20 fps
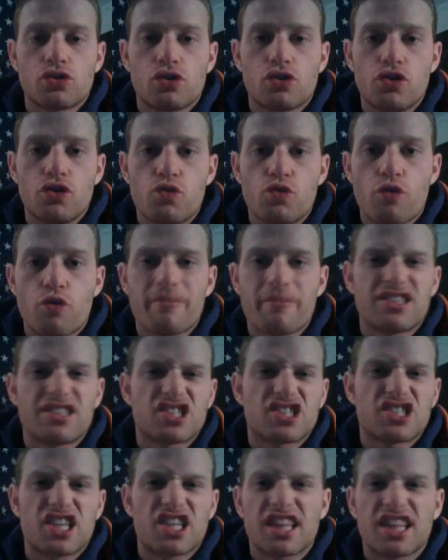
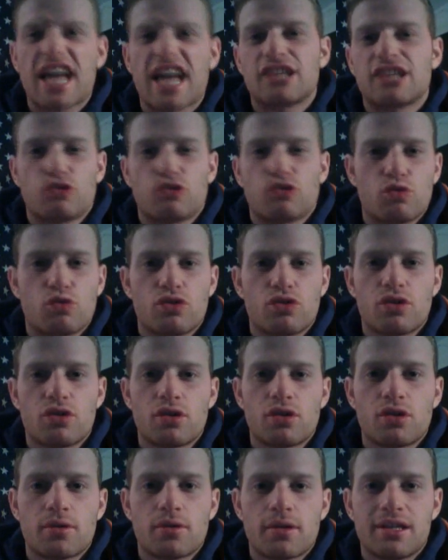enormous, colossal,
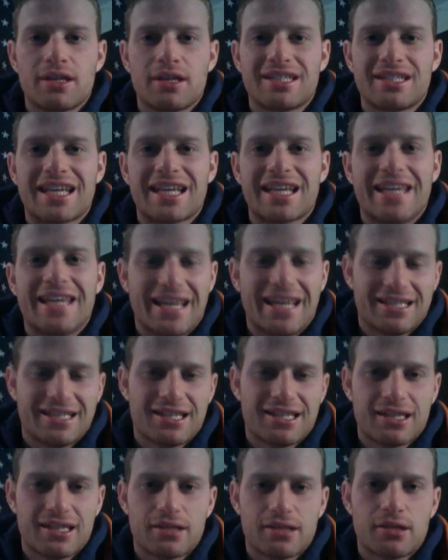
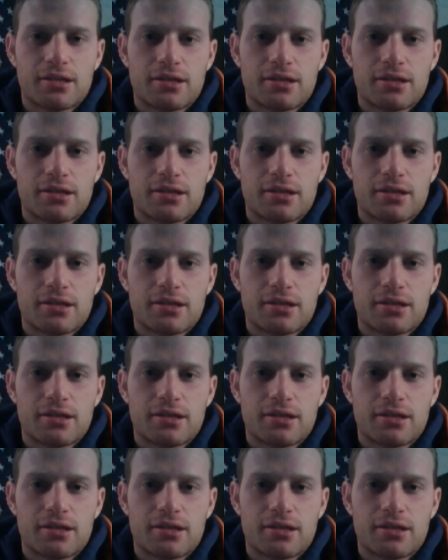gigantic